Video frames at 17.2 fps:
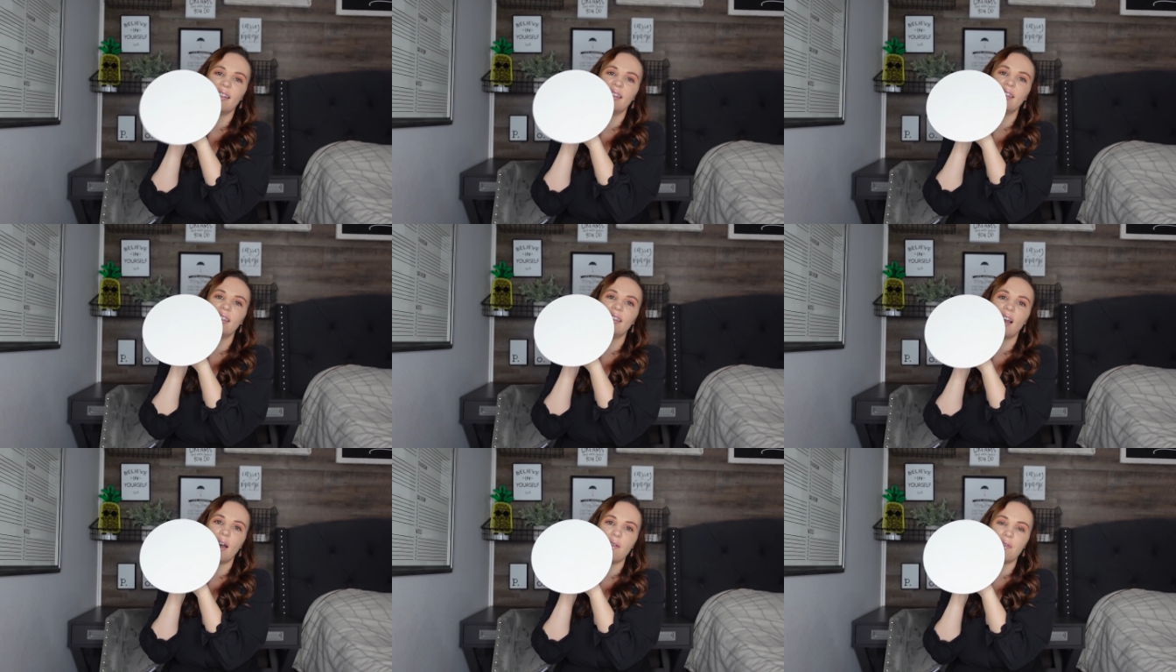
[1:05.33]

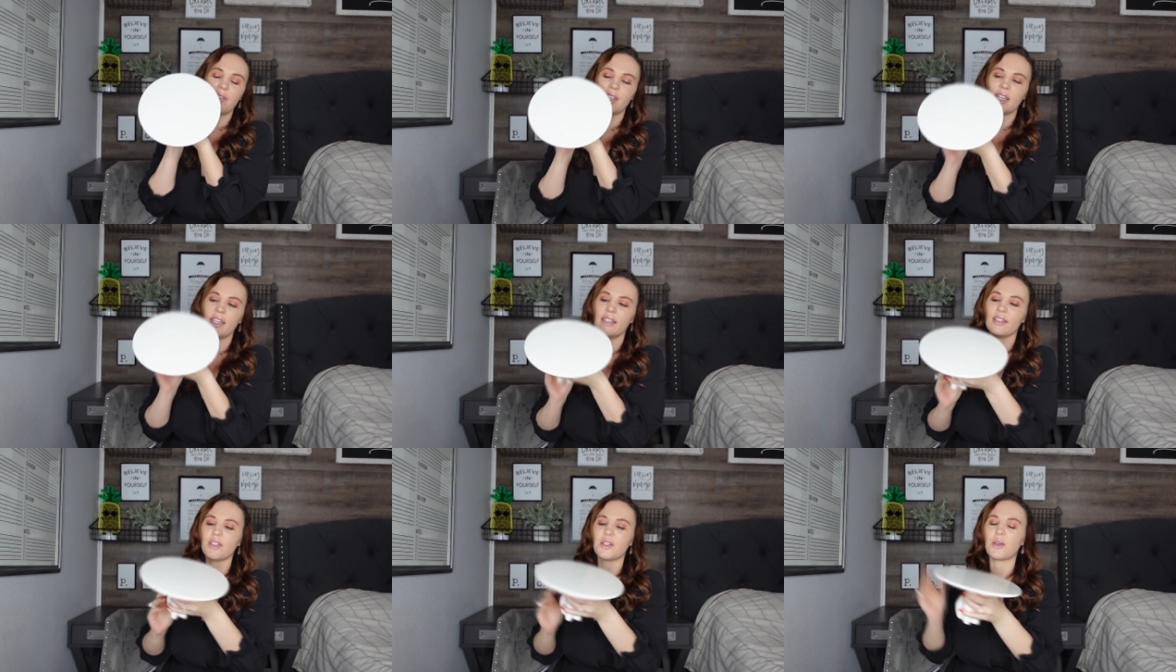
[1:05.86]
love
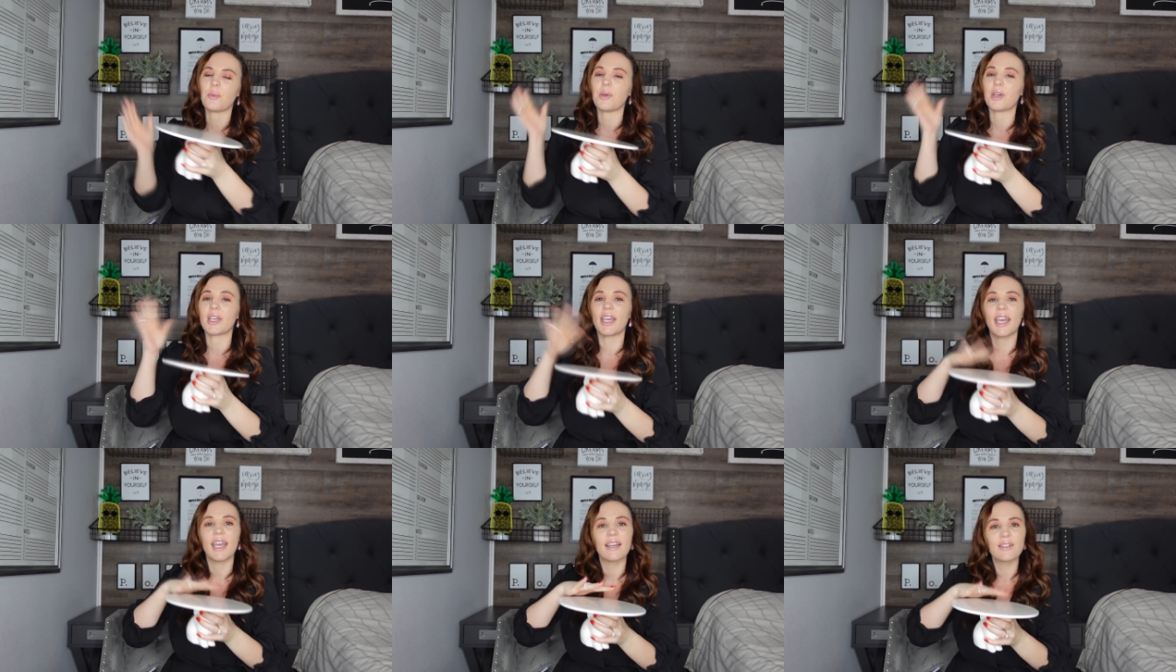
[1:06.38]
these. You can
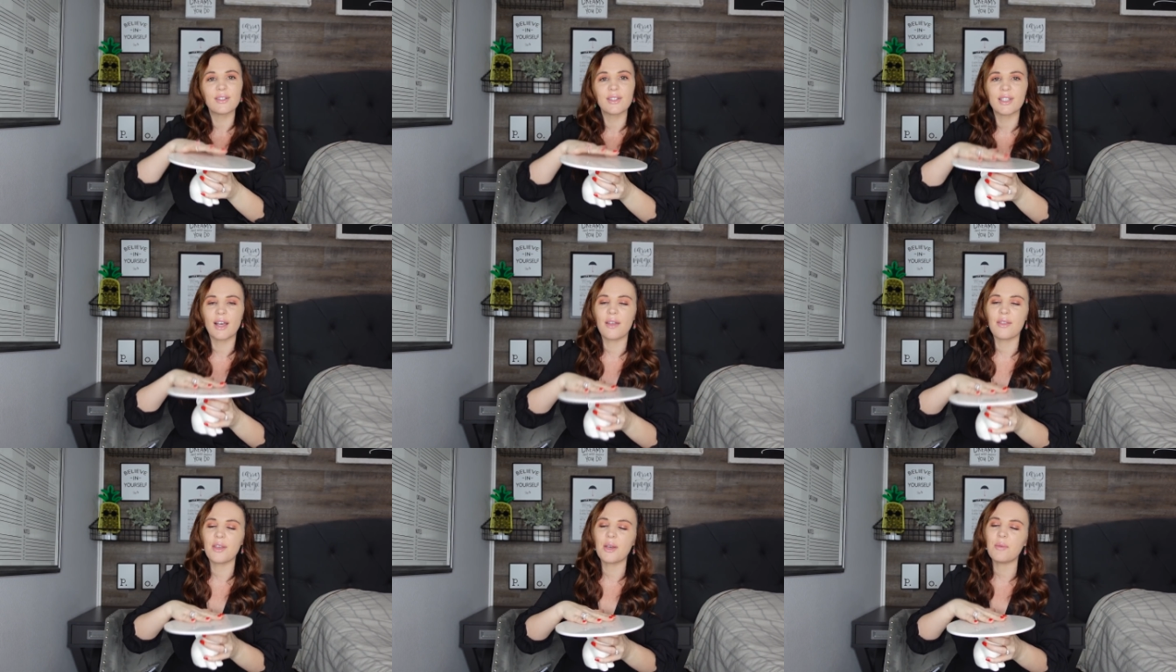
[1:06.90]
put candles
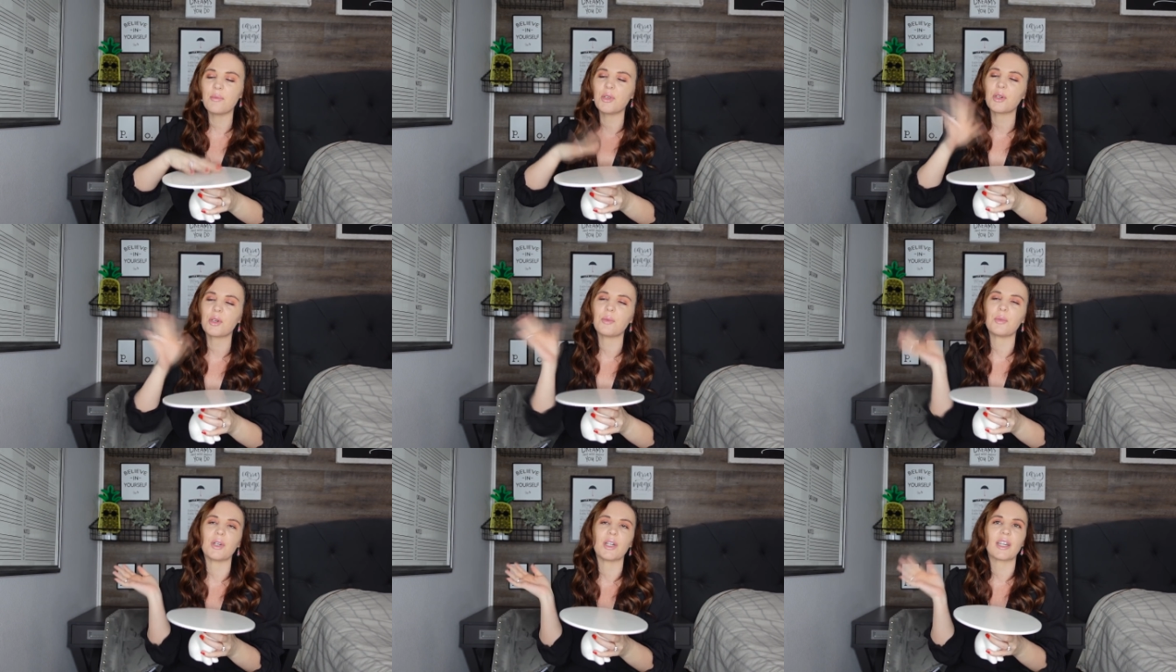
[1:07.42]
on them, you
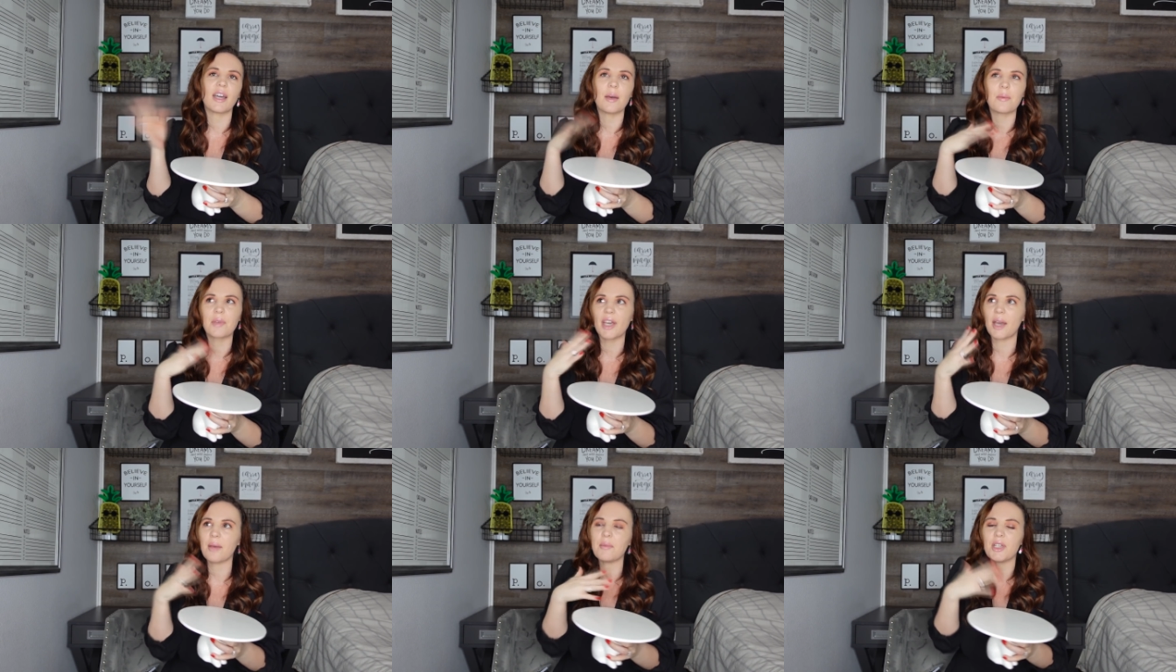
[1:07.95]
can put
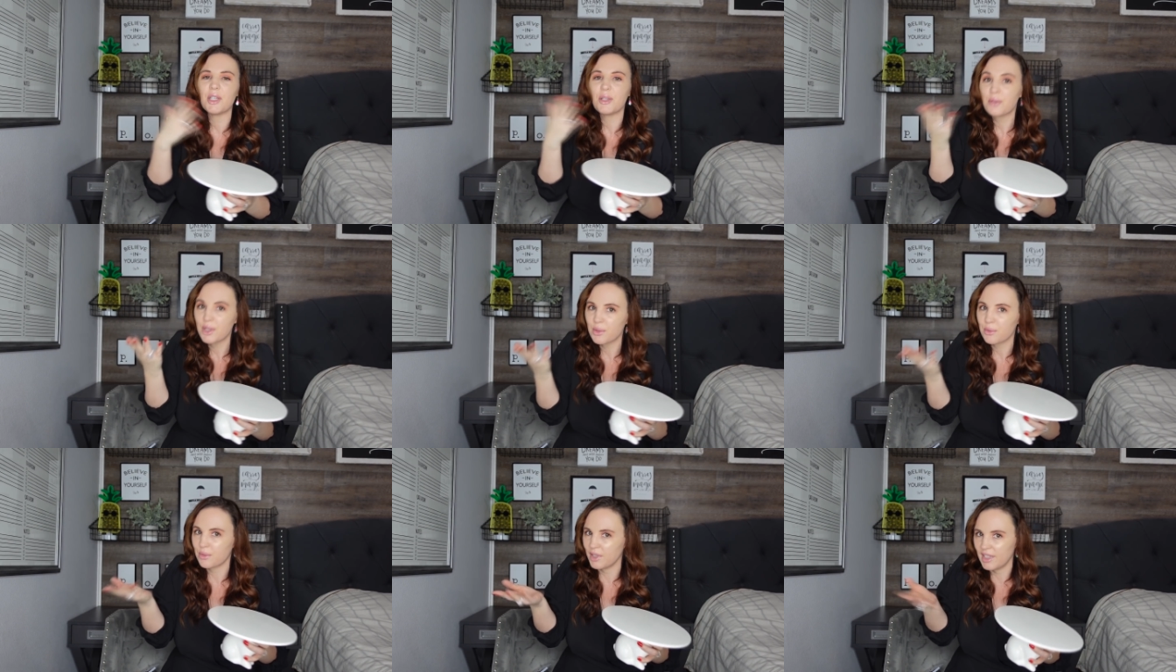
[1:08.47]
cupcakes, I mean you
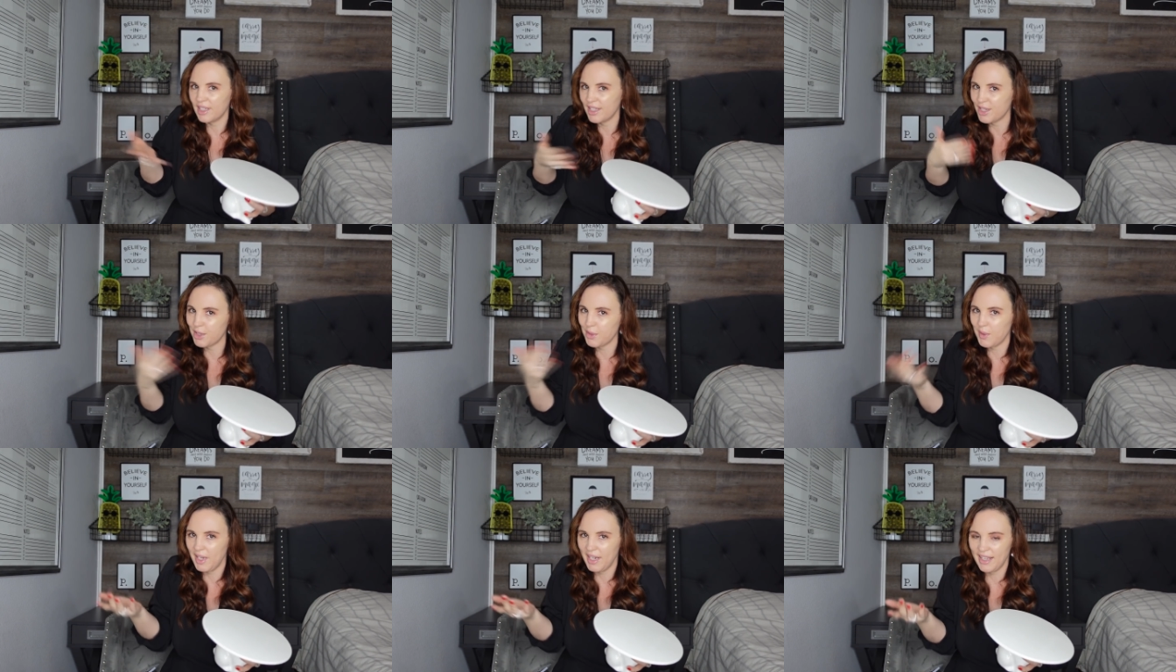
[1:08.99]
can really
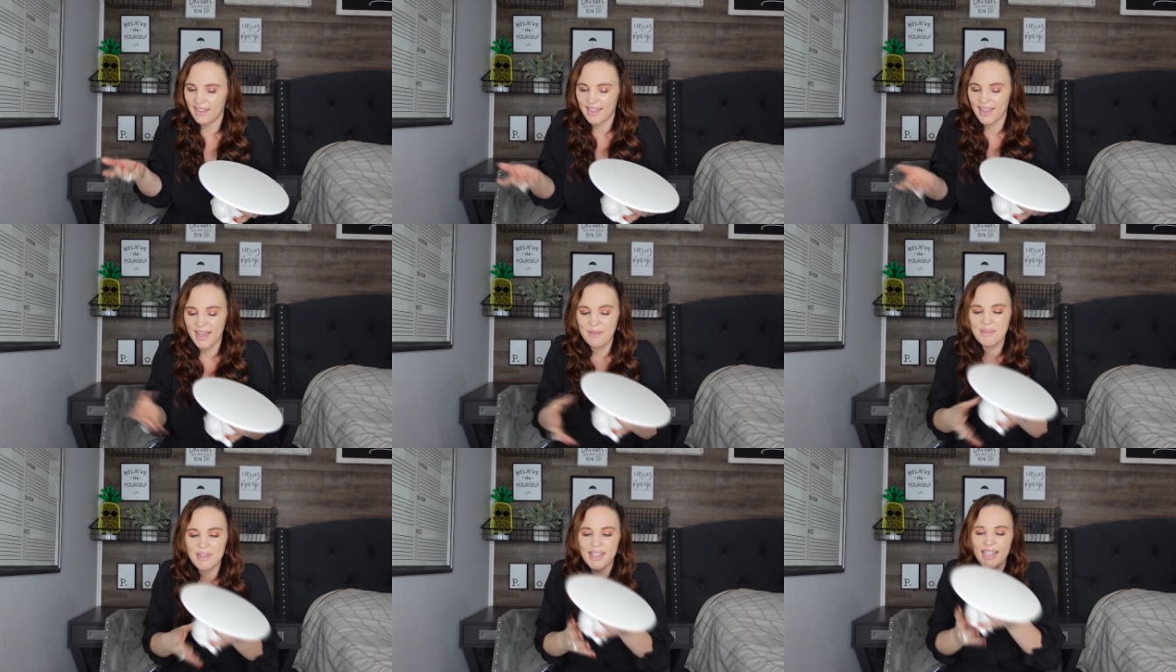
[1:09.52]
do
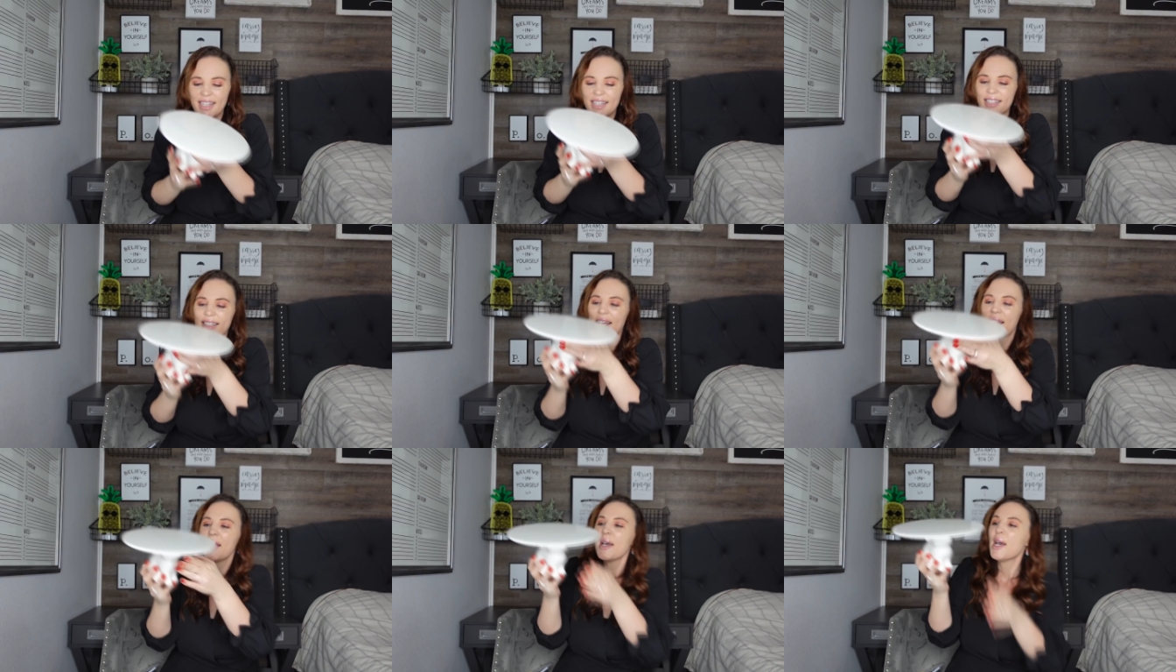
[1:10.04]
anything with these.